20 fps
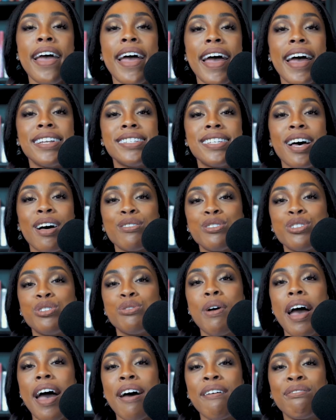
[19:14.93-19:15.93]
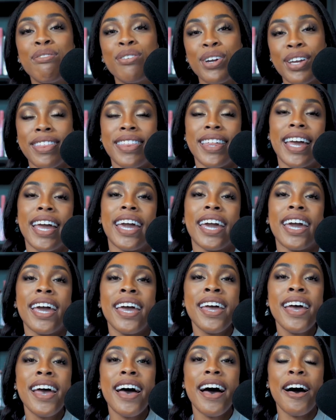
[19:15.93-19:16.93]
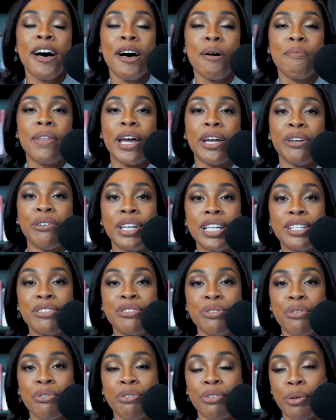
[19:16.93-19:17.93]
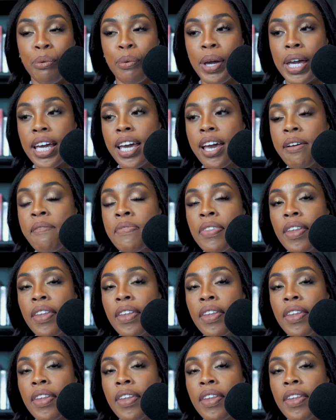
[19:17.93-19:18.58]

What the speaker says: and tells you everything that you need to do for the week.